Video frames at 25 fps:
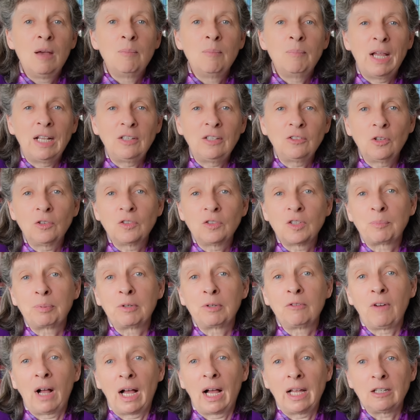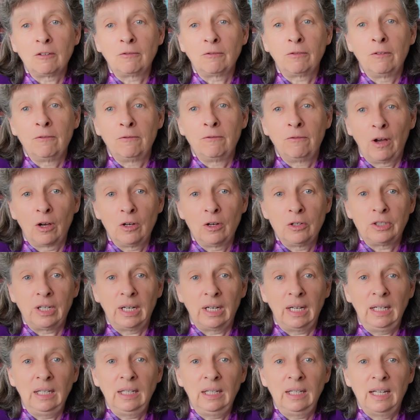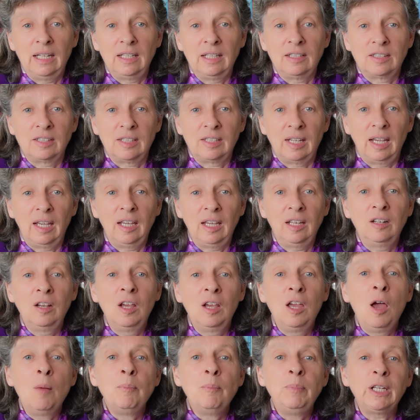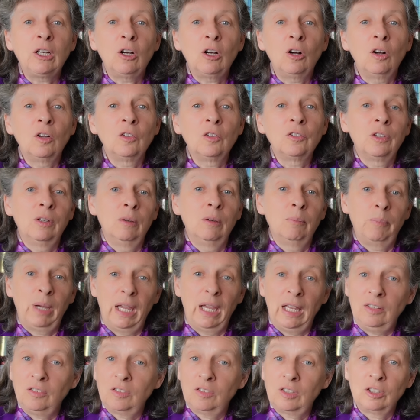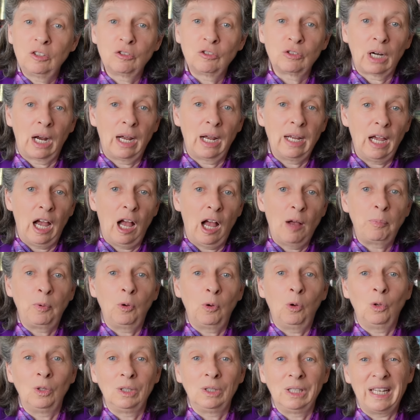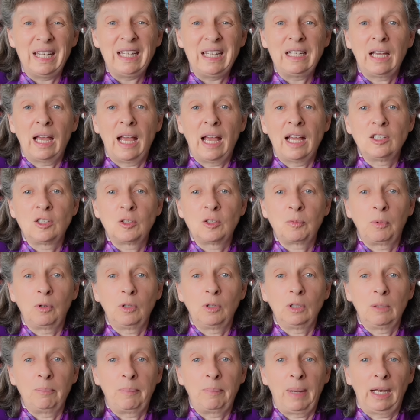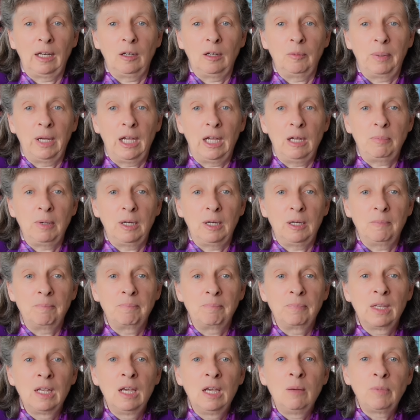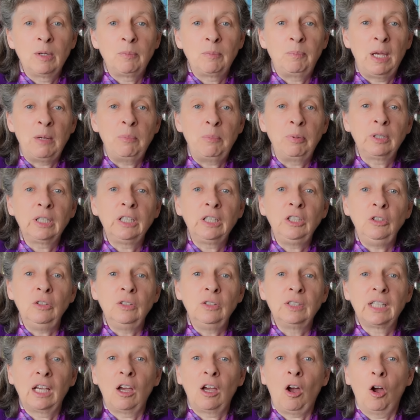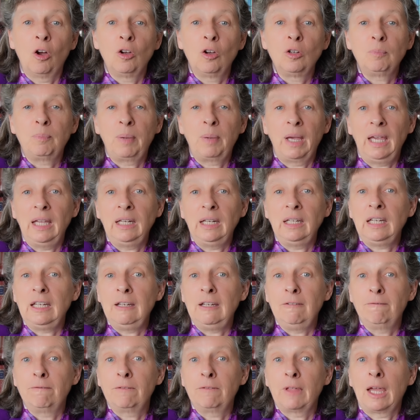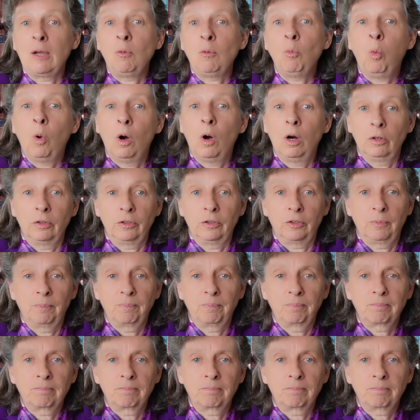Pencils are provided for voting, it said, because pens can dry up or leak and spoil a ballot paper. But people can use their own pen if they want.